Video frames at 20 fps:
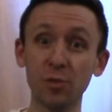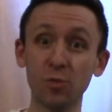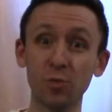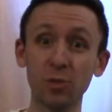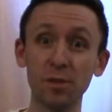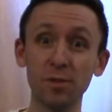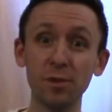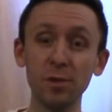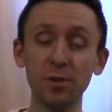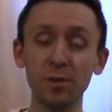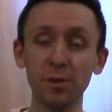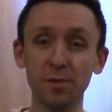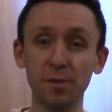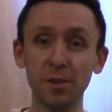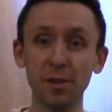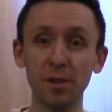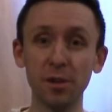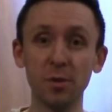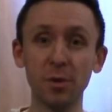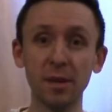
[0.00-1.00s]
and review this
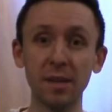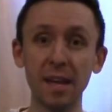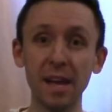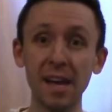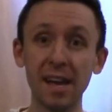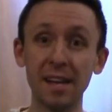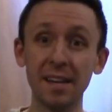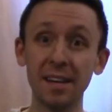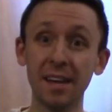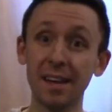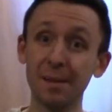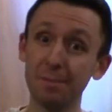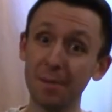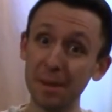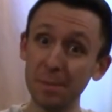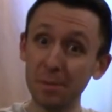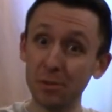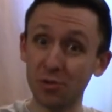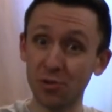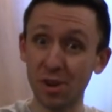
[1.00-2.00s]
video again and
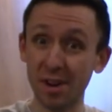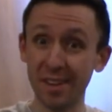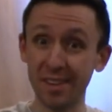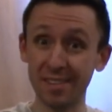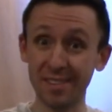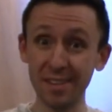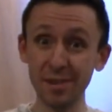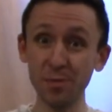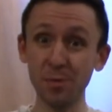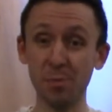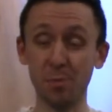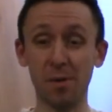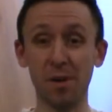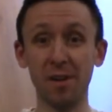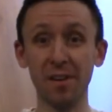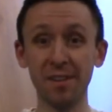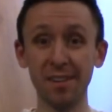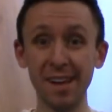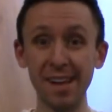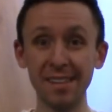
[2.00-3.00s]
maybe try a different
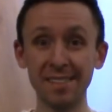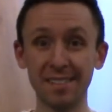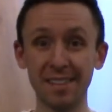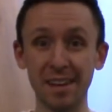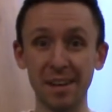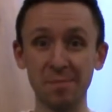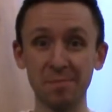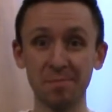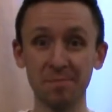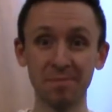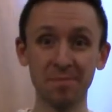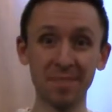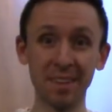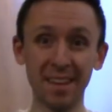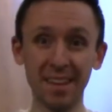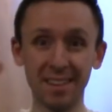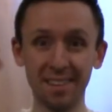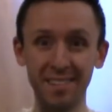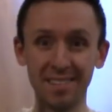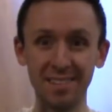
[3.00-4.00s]
part next time.
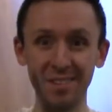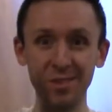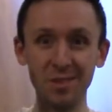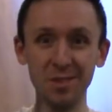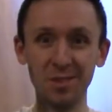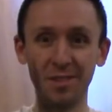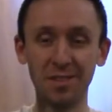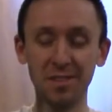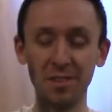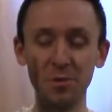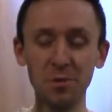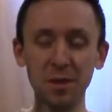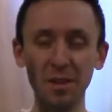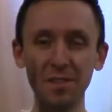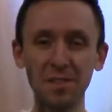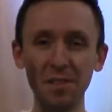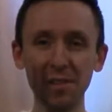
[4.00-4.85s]
See you, see you again